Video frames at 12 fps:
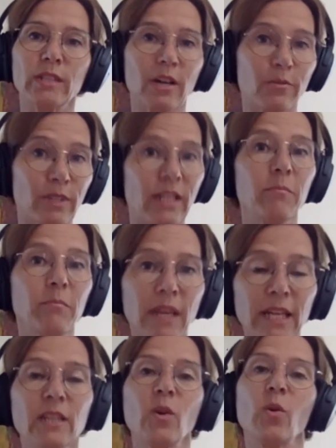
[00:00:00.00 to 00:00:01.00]
really
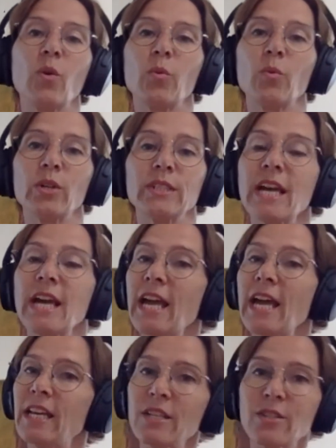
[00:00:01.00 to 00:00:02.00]
mean the whole world.
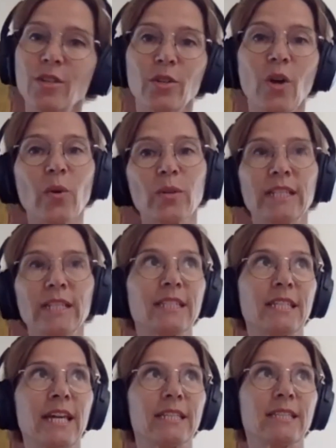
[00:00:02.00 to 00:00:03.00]
It is not only
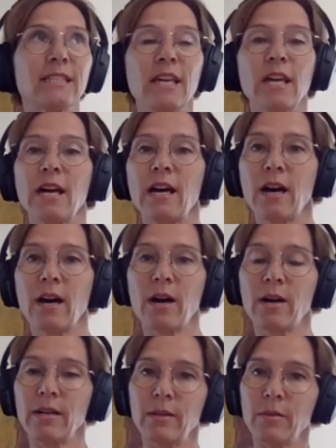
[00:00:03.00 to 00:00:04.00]
states
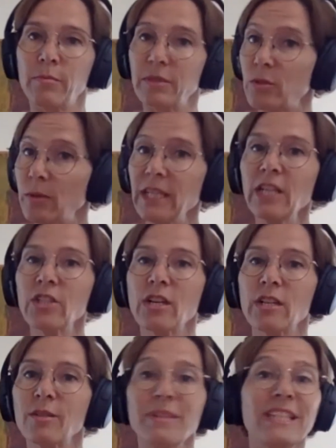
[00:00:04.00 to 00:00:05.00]
between each
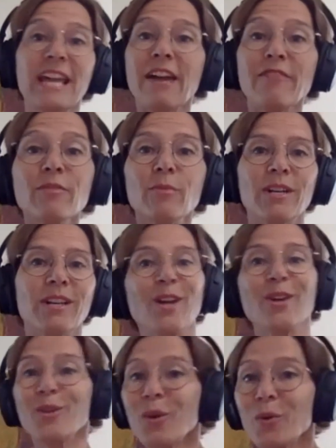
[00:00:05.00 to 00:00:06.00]
other, but everyone,
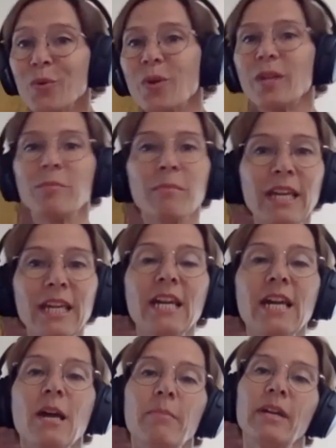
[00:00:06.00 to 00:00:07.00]
like you and me,
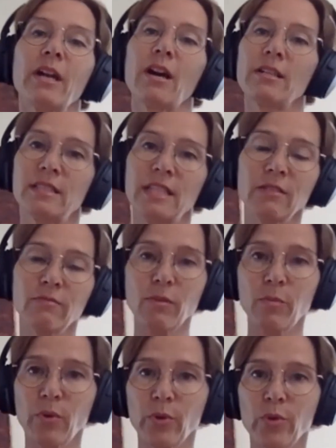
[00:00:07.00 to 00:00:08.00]
because these
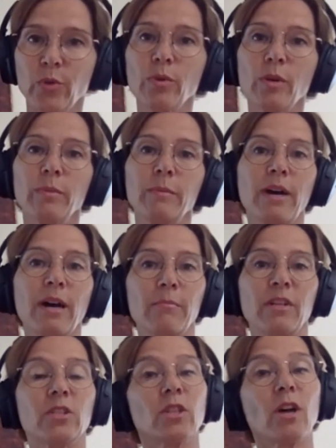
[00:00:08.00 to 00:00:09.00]
reports will be
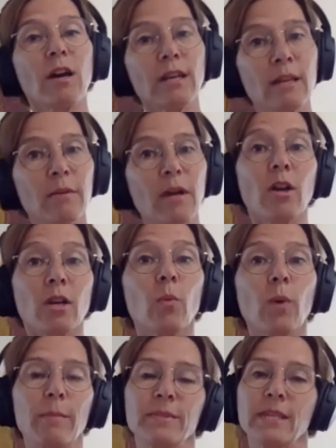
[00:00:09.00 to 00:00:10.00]
published on a
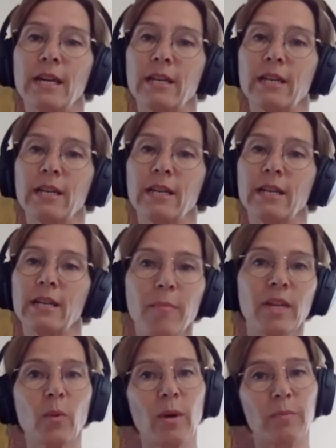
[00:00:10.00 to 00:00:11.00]
website, on a
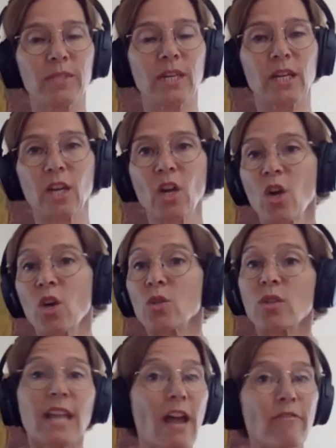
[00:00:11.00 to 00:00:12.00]
public website,
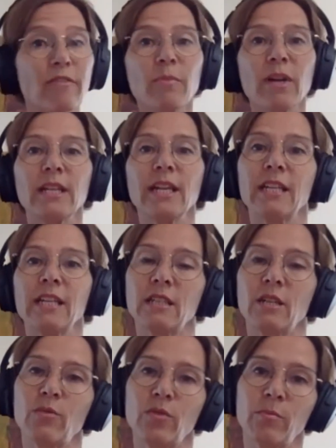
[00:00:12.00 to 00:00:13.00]
so that everybody gets
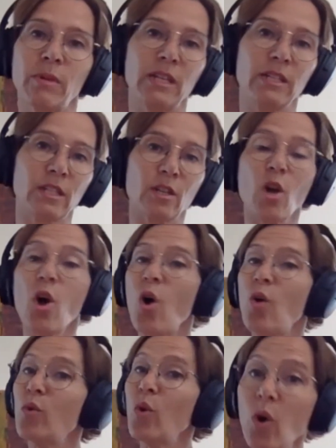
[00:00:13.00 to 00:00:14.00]
information
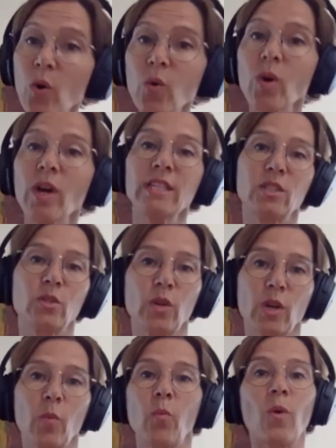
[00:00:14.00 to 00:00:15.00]
of who is
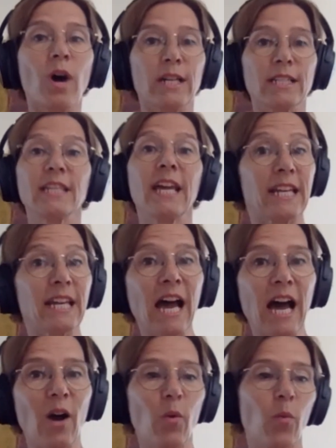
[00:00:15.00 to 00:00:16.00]
doing what and
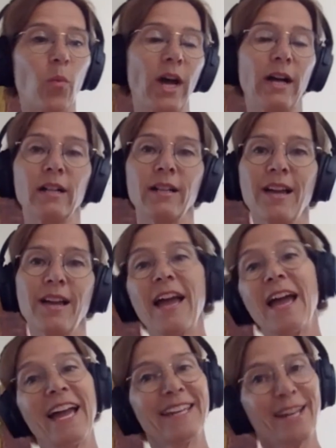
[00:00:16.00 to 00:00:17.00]
how well.
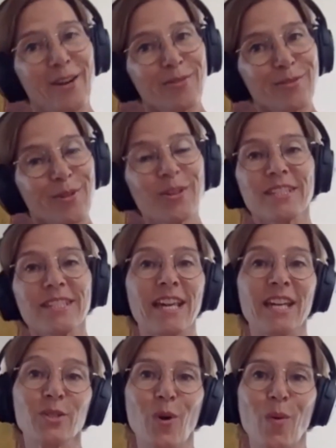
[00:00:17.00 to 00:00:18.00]
And then, of course, that
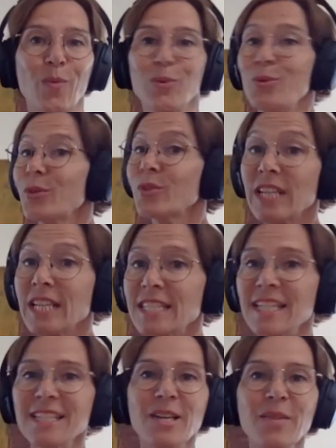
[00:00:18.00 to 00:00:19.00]
is open to
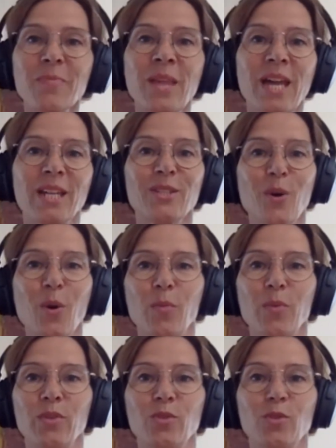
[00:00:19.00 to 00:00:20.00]
criticism, that is
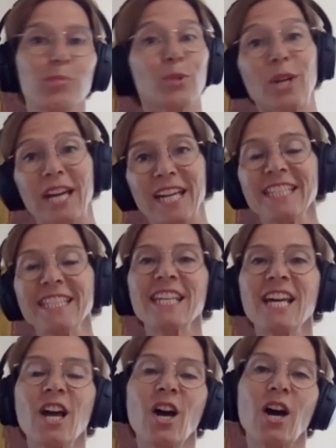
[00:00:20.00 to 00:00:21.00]
open to praise,
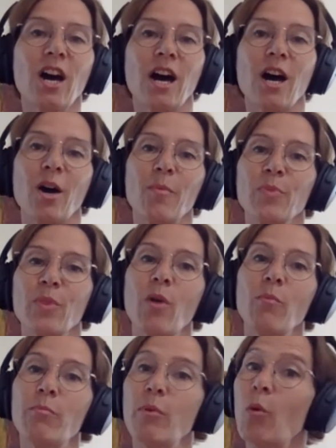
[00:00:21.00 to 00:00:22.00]

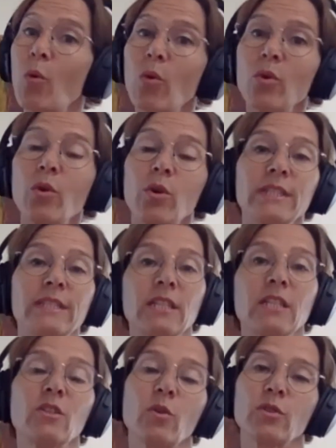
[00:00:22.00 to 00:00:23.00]
but
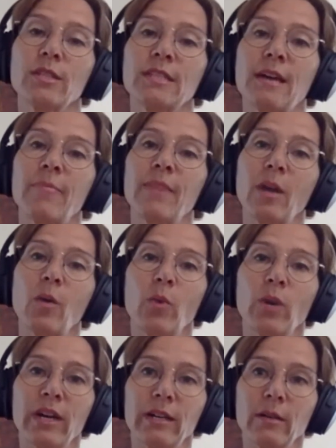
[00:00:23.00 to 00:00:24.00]
it's also something
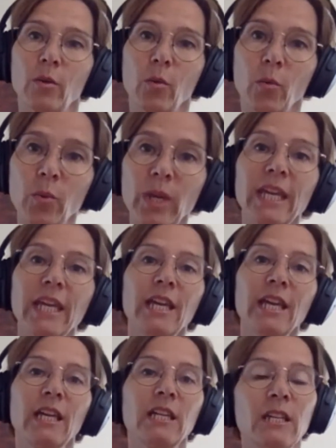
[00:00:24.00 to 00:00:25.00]
where
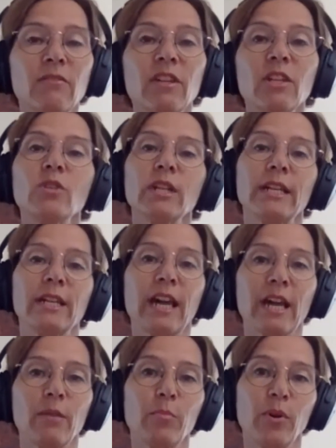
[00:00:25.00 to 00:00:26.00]
we individually
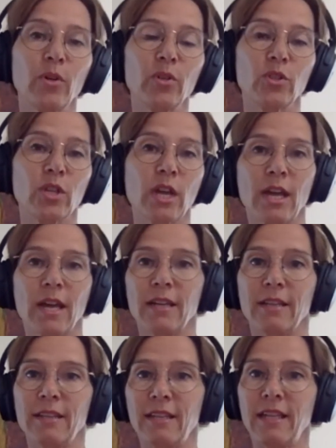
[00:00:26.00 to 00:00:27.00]
can push
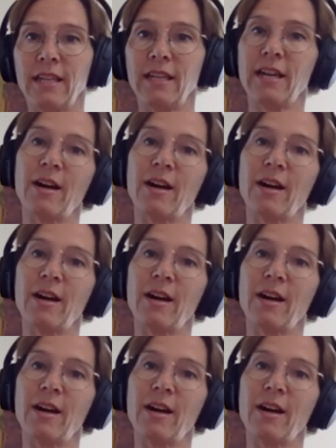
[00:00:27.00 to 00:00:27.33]
the